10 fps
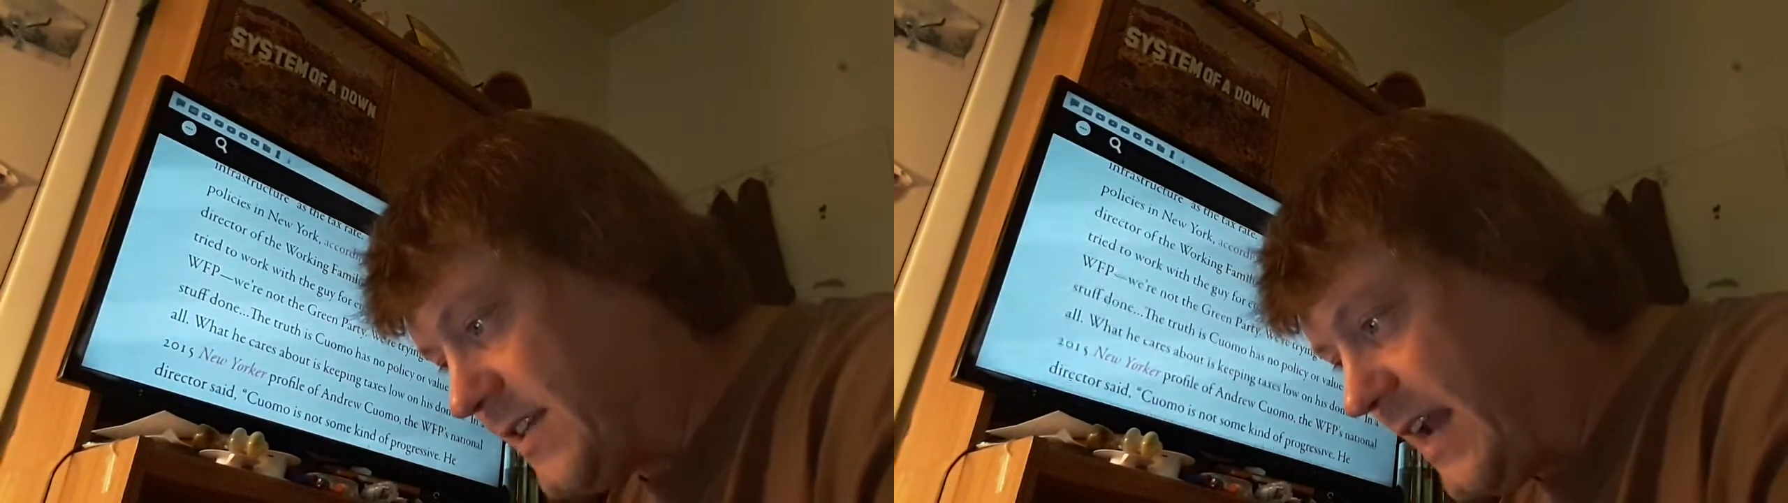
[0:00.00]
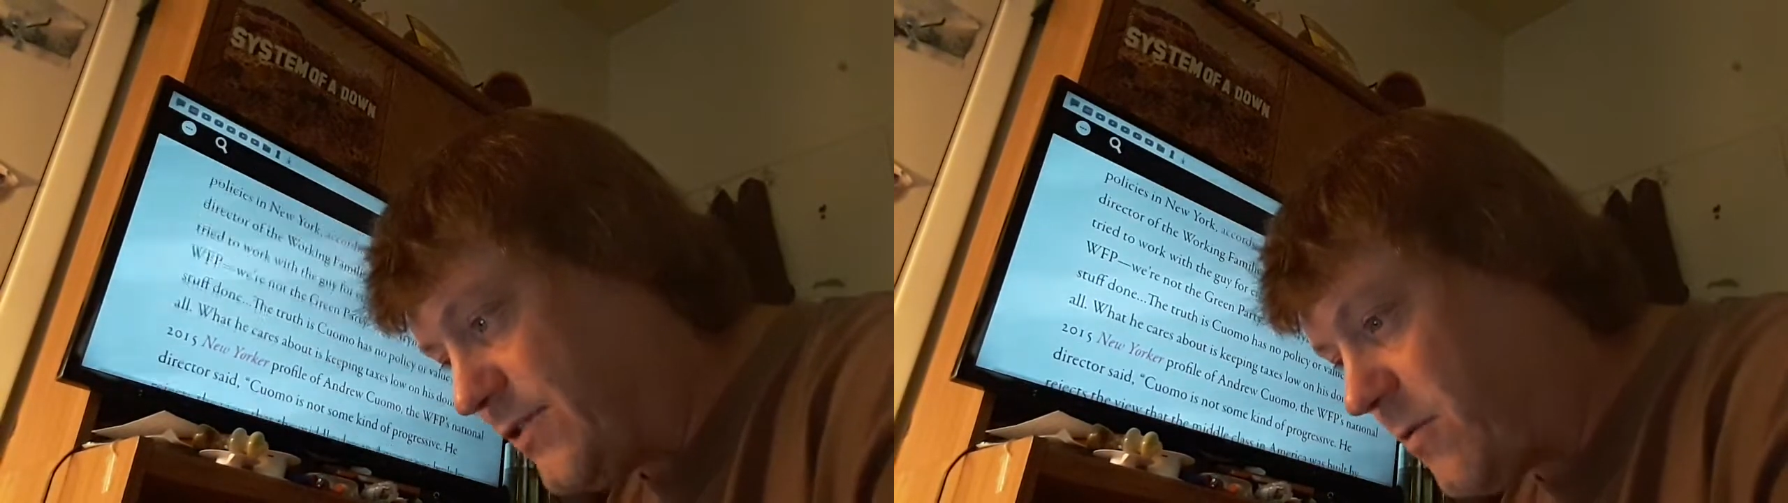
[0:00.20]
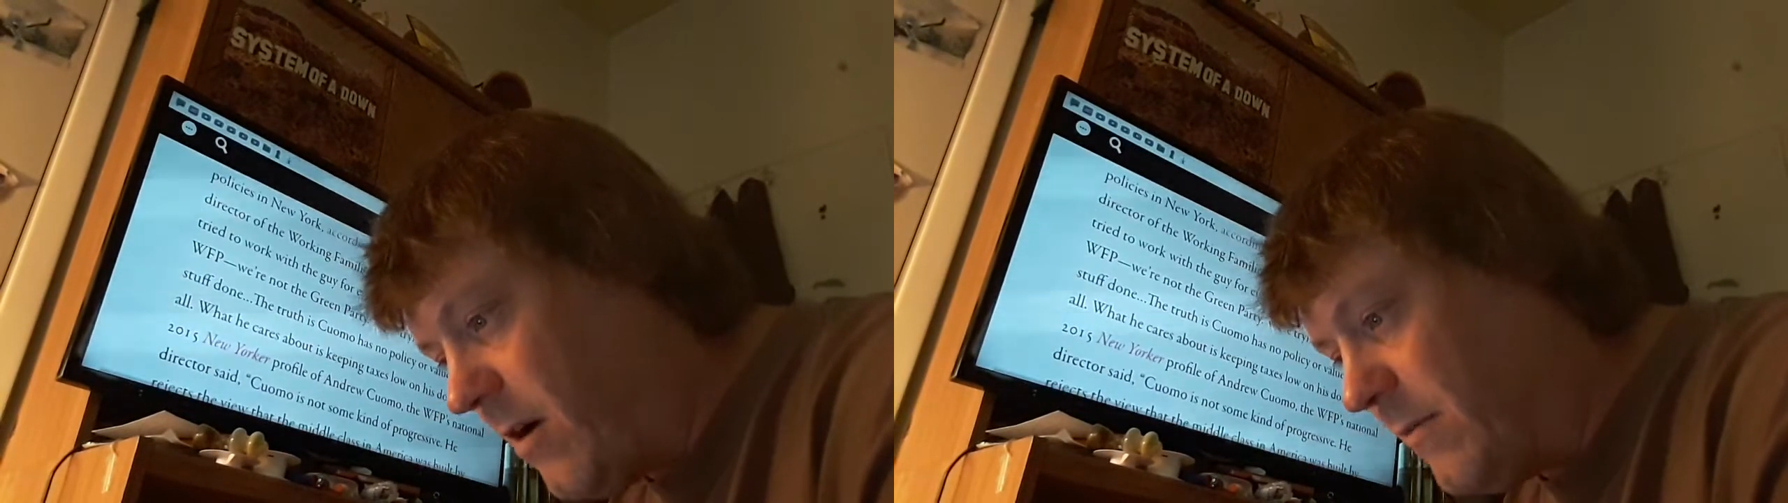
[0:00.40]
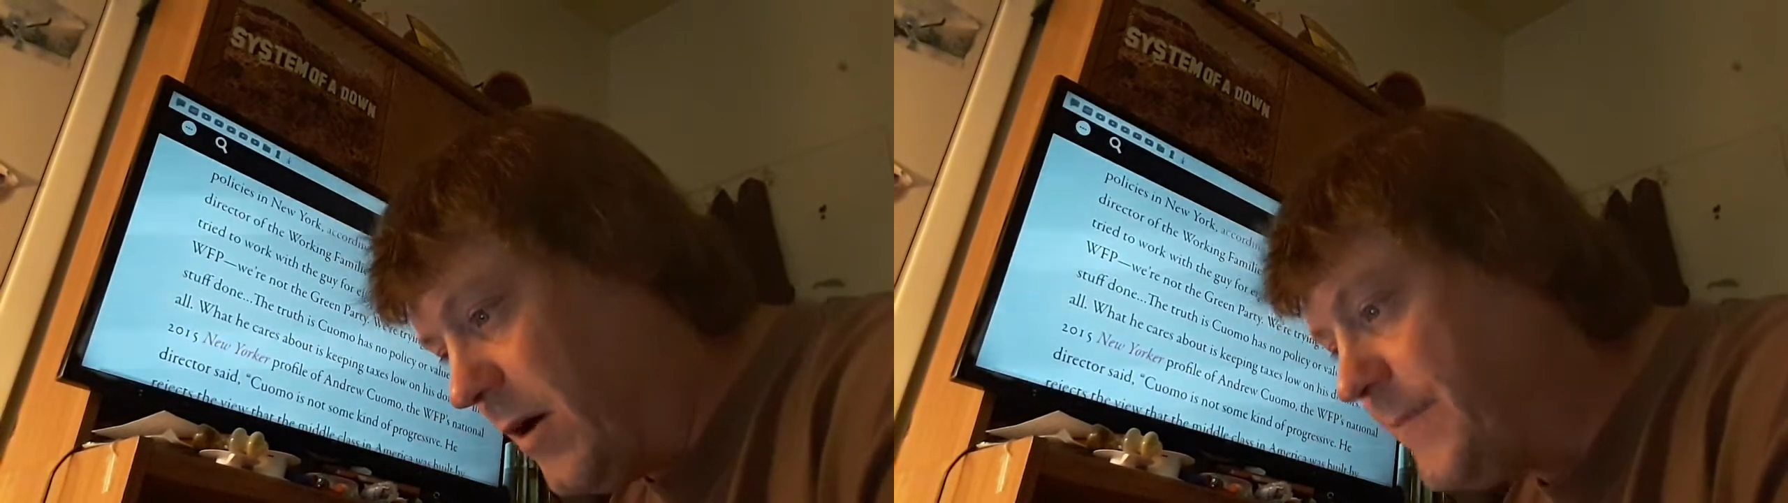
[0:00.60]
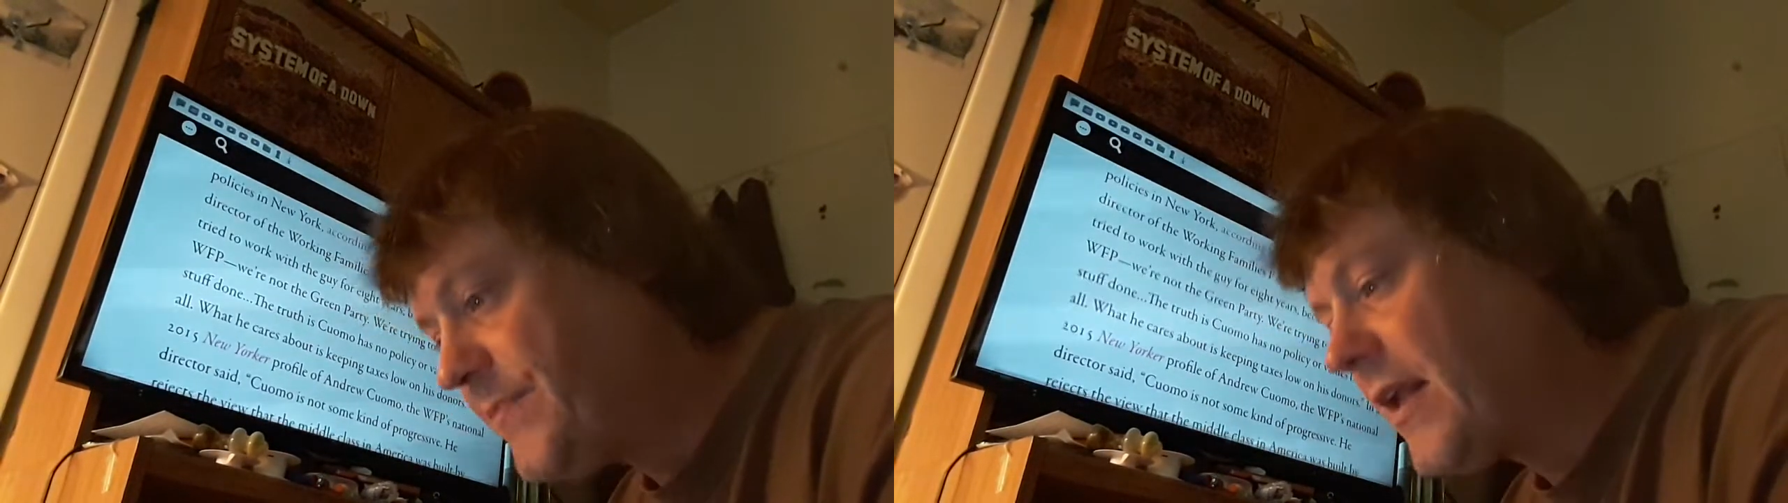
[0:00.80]
Andrew
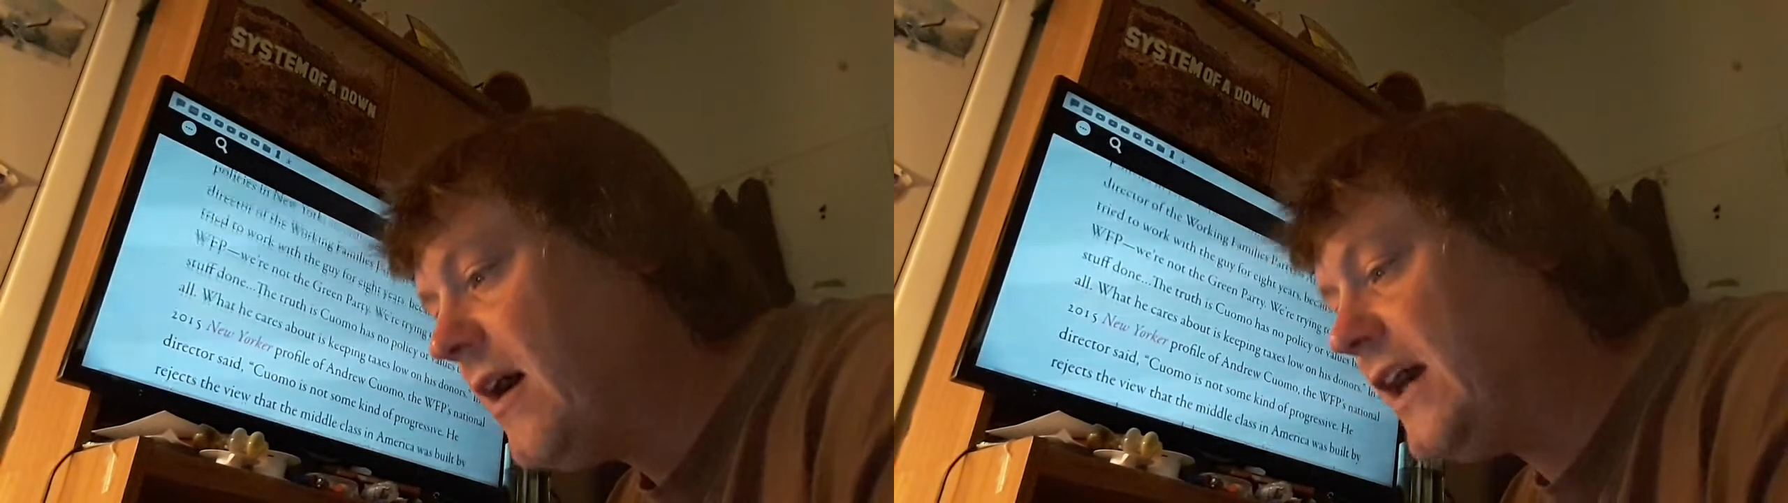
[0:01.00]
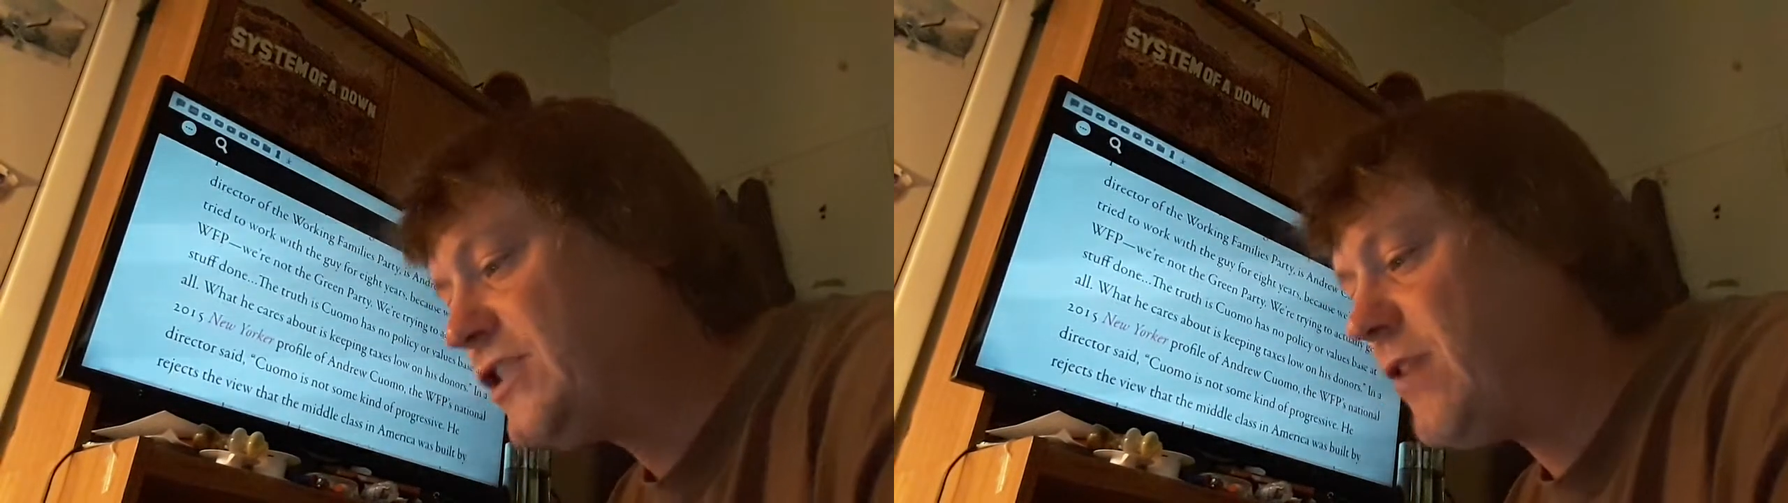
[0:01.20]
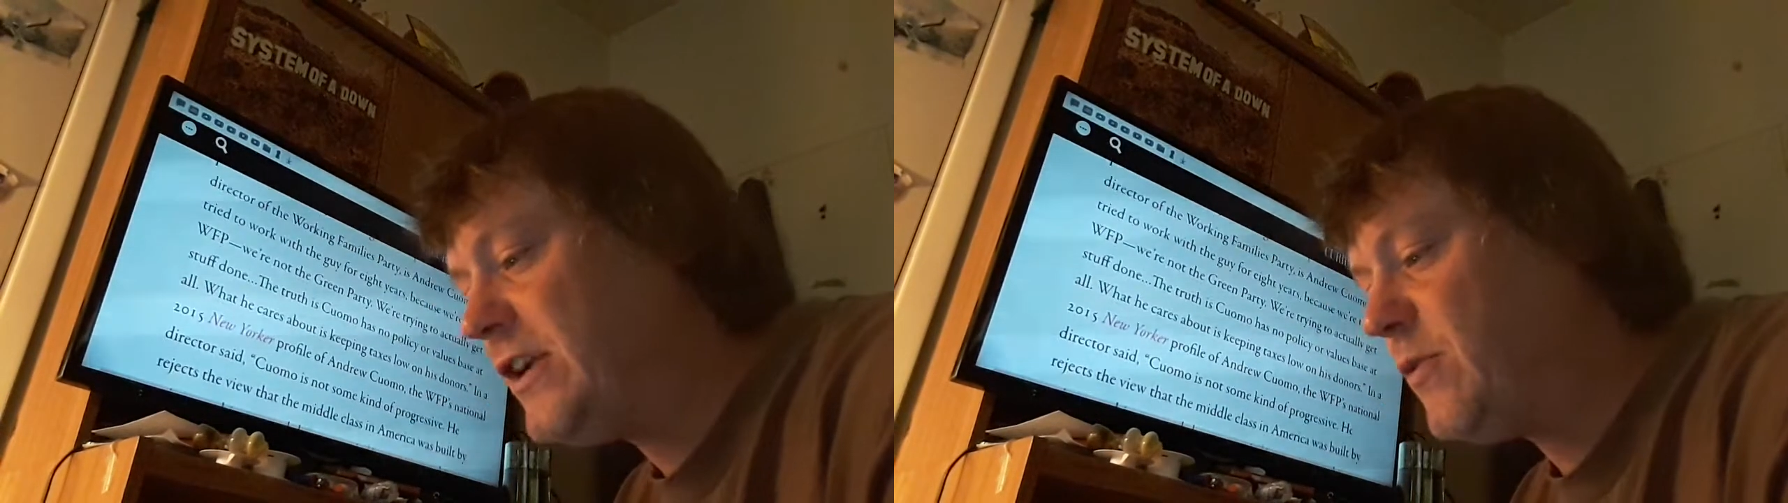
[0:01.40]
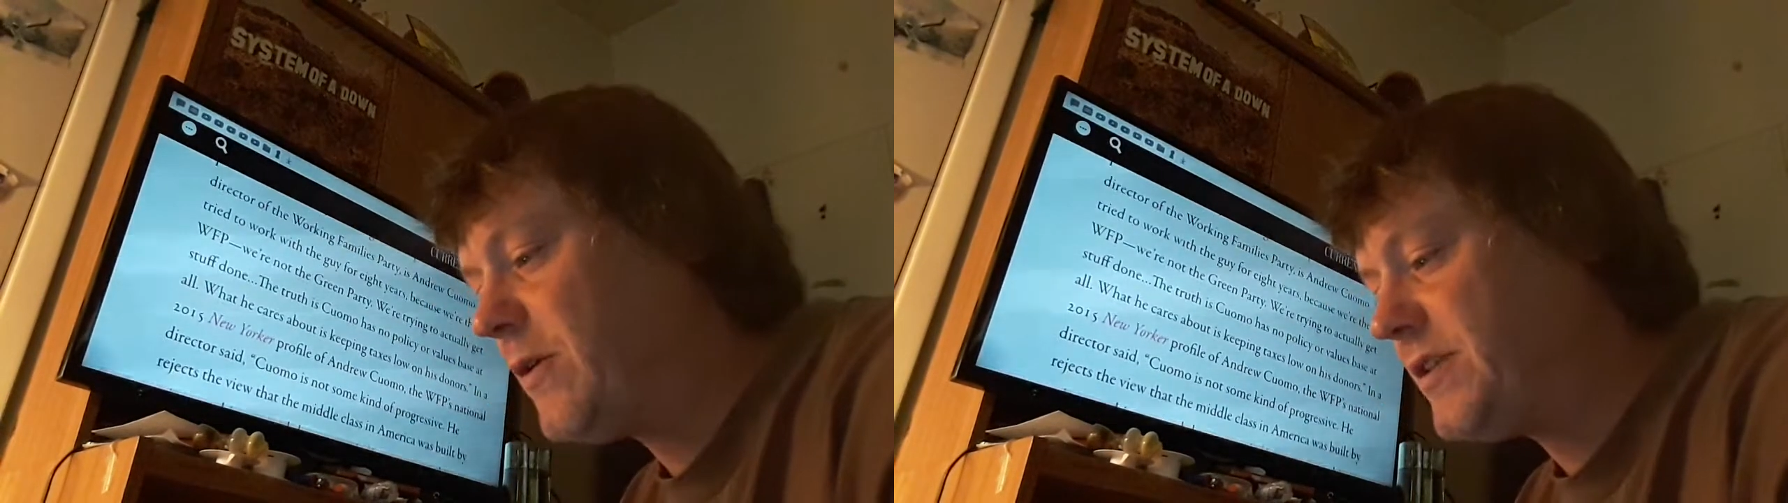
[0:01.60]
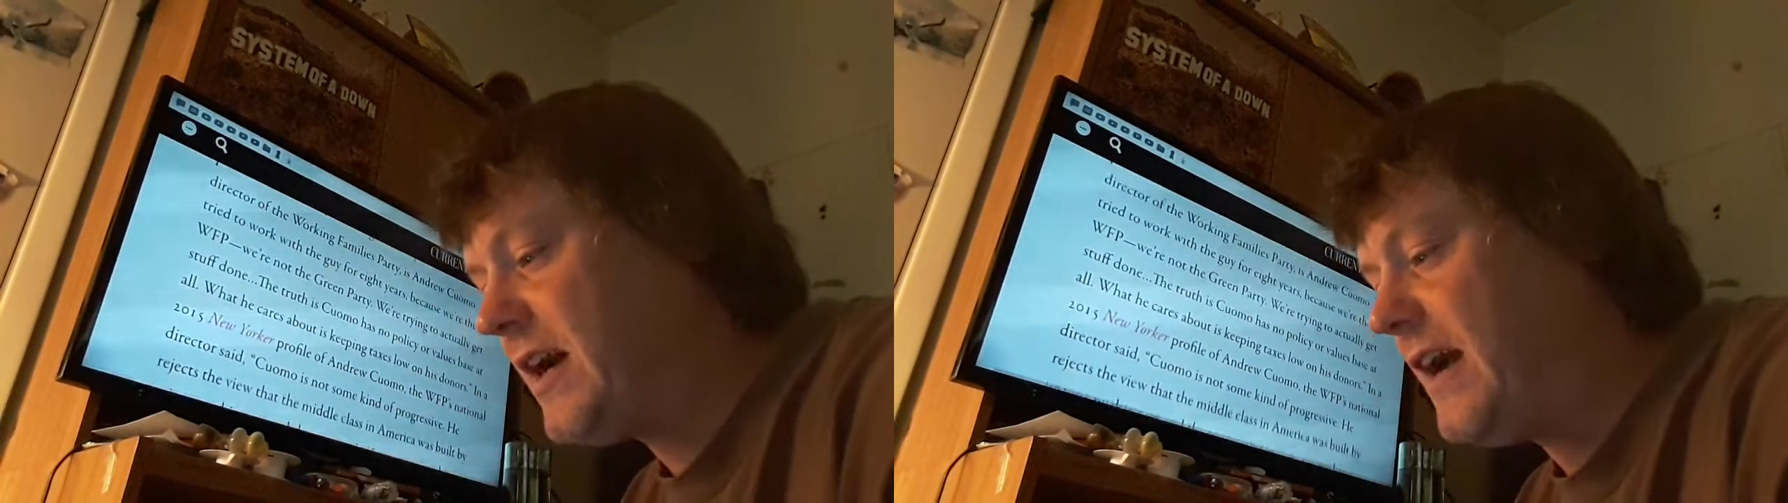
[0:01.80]
Cuomo. I tried to work
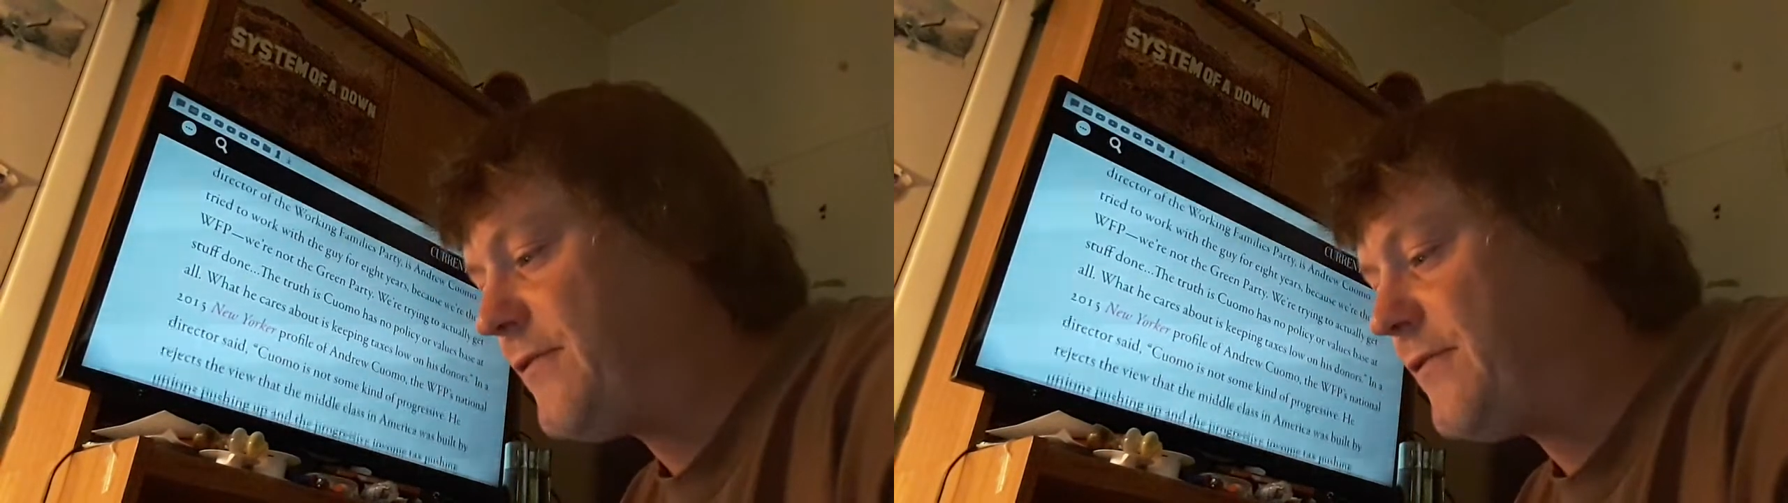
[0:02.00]
with the guy